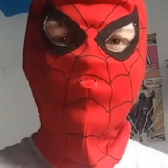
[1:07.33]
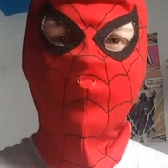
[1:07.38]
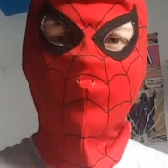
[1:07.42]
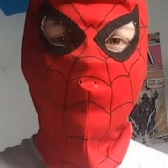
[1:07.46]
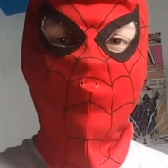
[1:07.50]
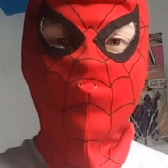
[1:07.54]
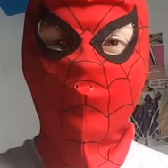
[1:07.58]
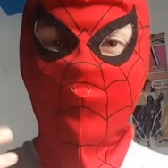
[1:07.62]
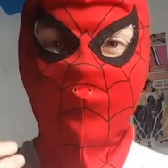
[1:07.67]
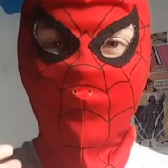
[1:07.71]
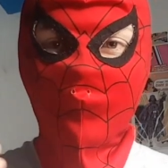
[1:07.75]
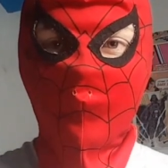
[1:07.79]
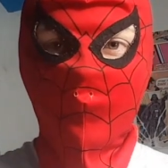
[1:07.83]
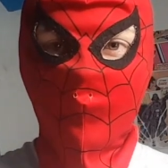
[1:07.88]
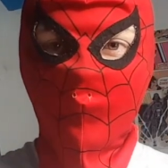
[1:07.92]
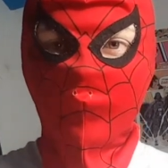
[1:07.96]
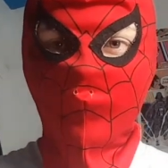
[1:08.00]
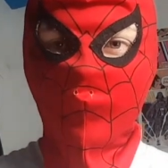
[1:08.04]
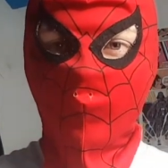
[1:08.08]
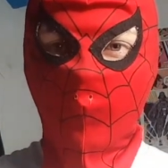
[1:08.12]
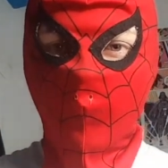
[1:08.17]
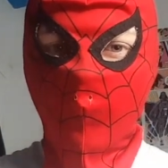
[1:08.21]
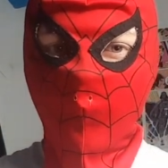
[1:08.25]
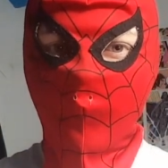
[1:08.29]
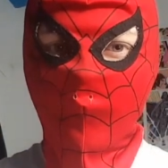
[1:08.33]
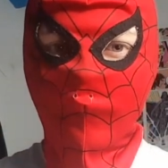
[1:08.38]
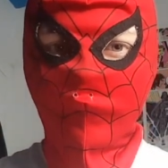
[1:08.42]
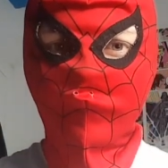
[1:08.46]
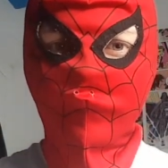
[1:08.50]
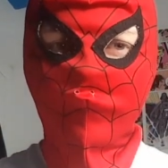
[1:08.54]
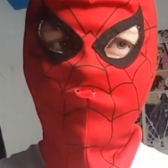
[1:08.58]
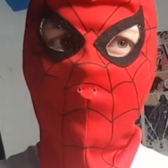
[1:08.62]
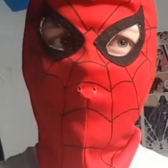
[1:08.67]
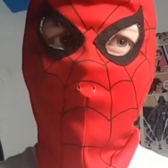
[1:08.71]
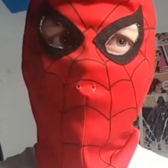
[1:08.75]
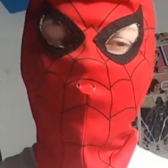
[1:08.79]
you're thinking in your
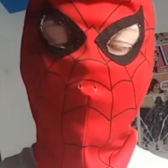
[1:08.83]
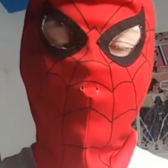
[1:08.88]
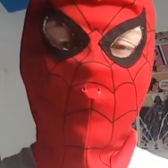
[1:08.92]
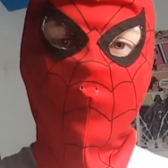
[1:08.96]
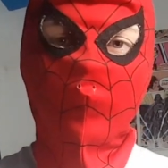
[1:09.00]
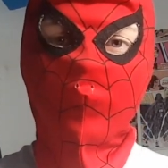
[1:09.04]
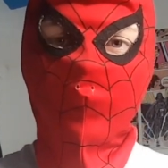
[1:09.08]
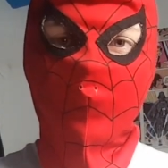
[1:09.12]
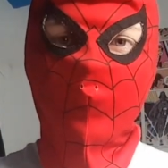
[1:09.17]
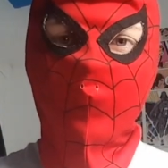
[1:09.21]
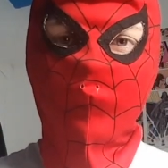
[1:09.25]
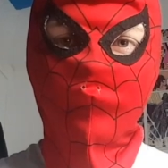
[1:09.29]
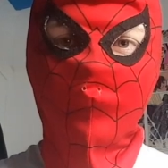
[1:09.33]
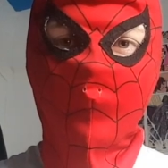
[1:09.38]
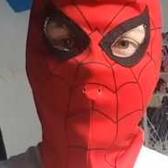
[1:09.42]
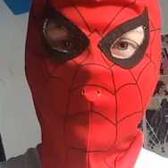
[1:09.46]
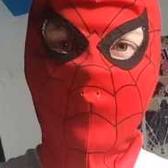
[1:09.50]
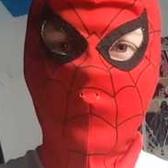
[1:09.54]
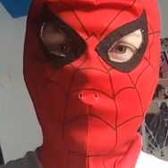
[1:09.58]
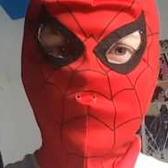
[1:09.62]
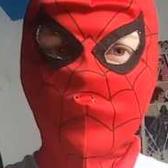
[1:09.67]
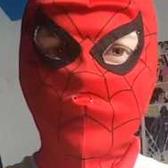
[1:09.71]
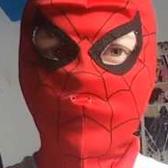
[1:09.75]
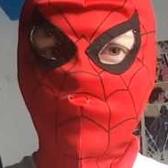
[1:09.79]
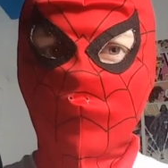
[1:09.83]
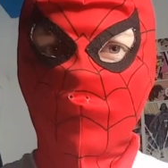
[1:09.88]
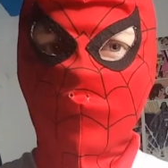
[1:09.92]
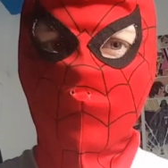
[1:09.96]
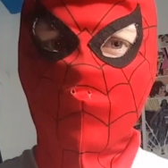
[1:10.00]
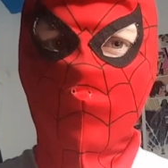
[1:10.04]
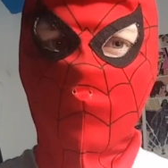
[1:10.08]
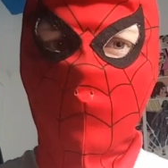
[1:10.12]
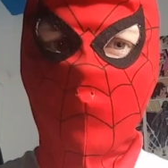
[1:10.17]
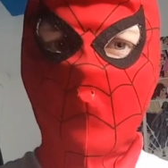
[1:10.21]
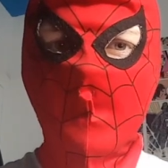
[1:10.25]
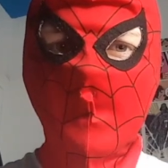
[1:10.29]
head about what could come next,
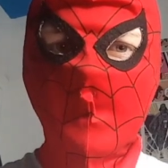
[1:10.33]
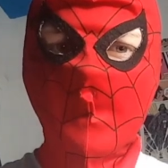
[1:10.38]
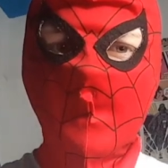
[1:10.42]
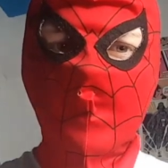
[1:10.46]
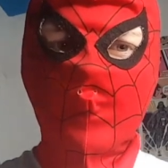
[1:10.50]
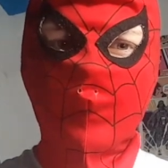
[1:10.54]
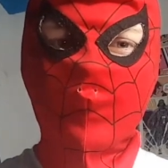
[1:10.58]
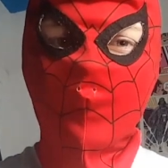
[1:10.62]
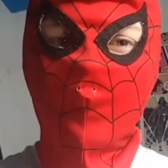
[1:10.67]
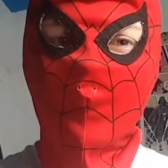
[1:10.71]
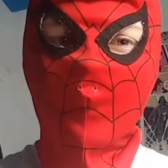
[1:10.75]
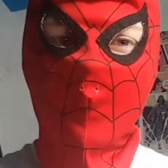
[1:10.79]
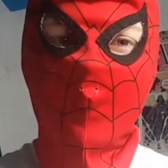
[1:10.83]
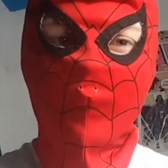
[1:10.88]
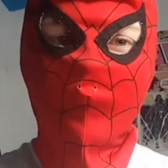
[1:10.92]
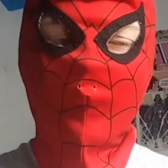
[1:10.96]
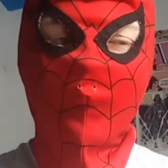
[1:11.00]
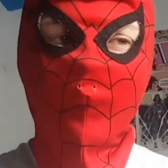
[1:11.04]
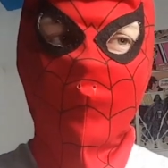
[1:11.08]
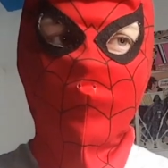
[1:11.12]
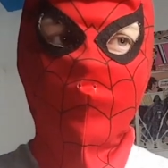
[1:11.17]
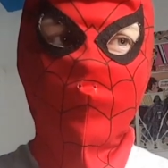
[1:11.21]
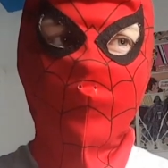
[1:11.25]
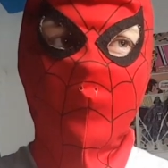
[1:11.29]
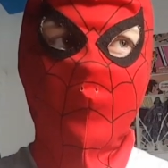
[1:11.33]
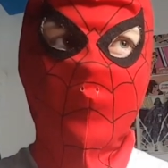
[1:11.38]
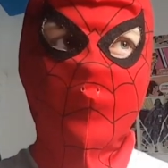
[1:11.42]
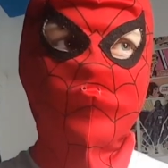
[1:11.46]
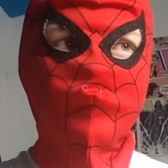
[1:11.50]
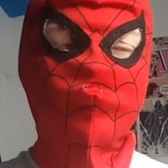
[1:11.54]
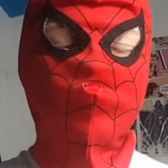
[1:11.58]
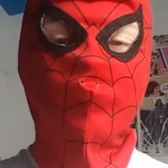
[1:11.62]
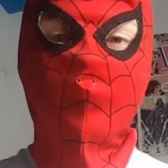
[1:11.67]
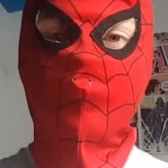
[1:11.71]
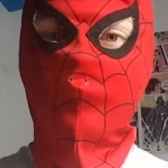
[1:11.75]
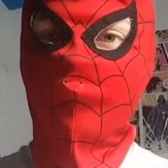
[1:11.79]
or thinking about
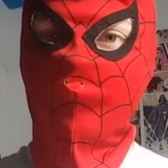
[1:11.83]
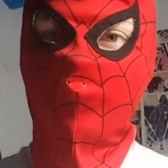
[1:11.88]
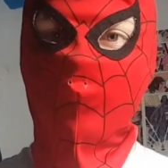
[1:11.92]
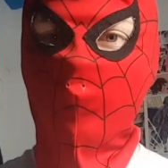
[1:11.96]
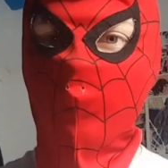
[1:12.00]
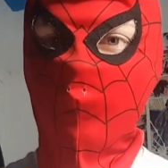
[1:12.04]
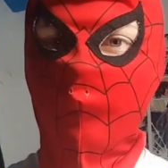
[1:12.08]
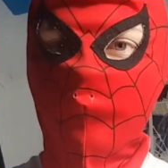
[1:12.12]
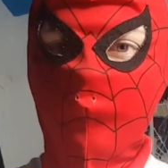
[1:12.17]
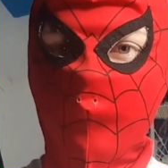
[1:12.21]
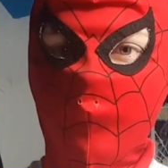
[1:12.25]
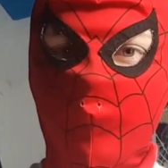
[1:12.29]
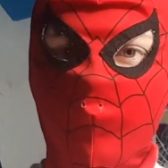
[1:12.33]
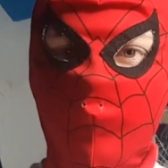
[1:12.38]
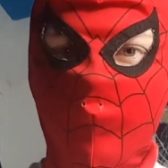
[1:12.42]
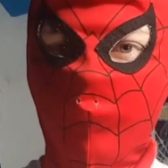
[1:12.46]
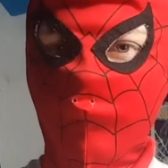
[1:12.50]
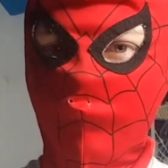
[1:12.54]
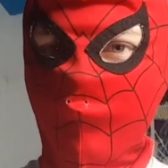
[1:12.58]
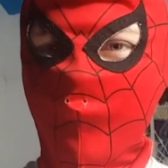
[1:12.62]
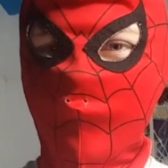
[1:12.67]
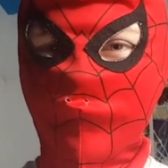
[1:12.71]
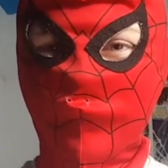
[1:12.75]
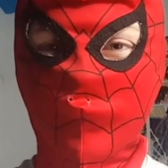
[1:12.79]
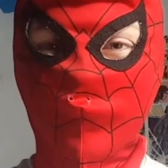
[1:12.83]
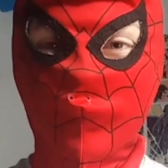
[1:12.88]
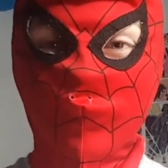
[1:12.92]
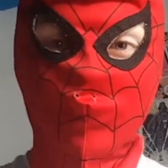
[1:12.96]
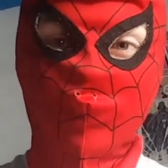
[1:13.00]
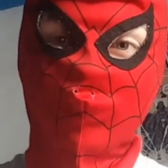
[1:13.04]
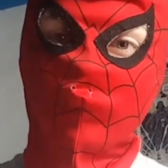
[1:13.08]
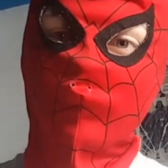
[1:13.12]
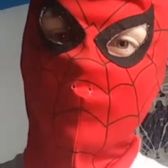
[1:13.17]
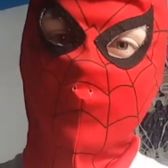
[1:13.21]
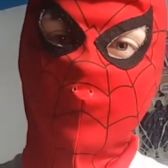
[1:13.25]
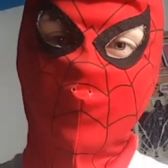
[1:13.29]
things from before the film that matter
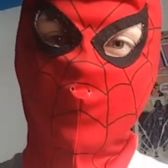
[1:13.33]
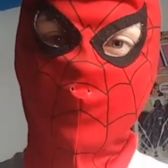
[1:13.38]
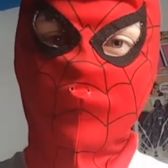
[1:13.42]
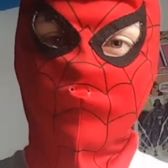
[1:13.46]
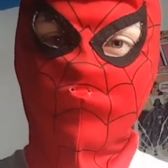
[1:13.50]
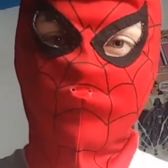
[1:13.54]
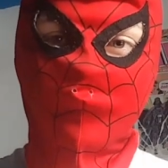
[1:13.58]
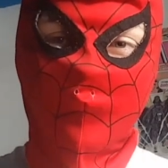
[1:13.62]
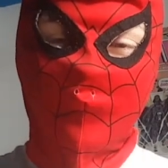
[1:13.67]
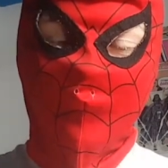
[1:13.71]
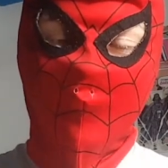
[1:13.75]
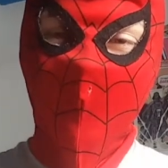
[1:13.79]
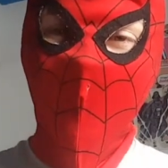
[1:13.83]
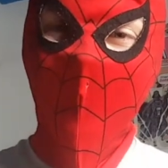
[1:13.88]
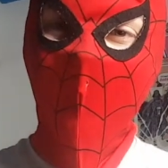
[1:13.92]
so much in